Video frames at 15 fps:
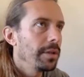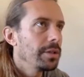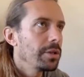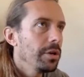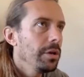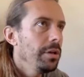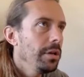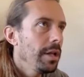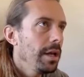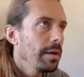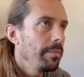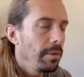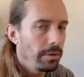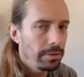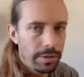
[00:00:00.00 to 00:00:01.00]
It's good to
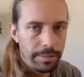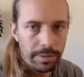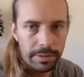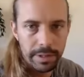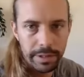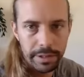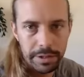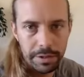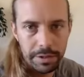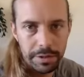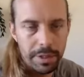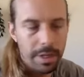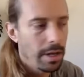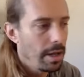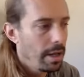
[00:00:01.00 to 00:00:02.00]
take multiple
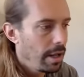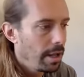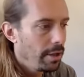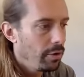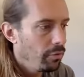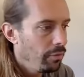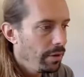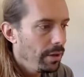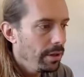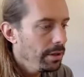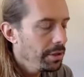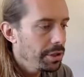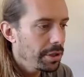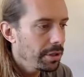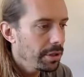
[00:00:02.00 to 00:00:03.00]
teachers. You really
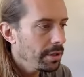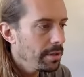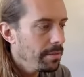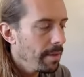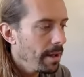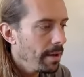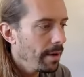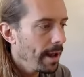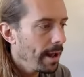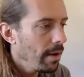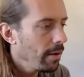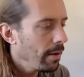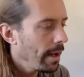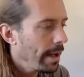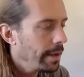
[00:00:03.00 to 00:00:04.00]
should, doesn't matter
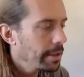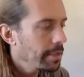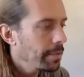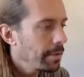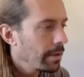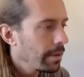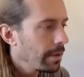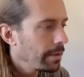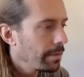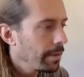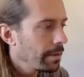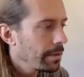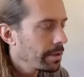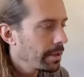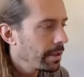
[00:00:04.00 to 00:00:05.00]
how expert a
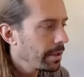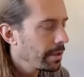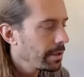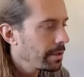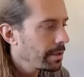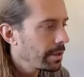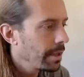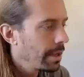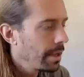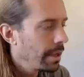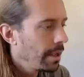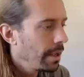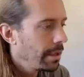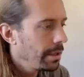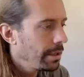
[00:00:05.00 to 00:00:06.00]
person is,
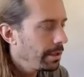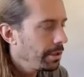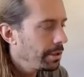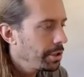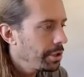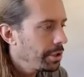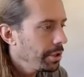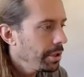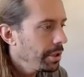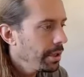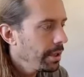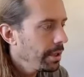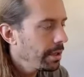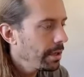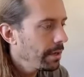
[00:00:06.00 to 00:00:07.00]
you should
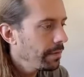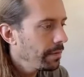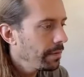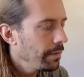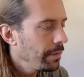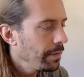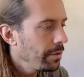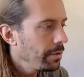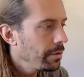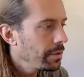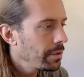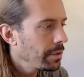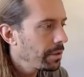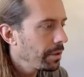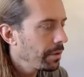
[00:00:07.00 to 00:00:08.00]
get different
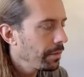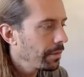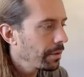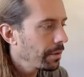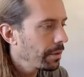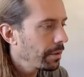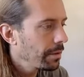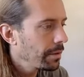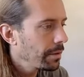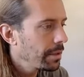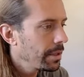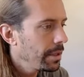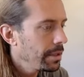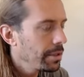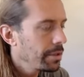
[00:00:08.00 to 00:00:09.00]
views and different
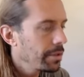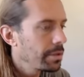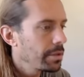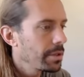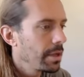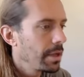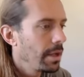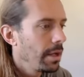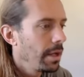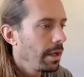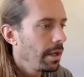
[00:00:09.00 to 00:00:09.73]
teachers.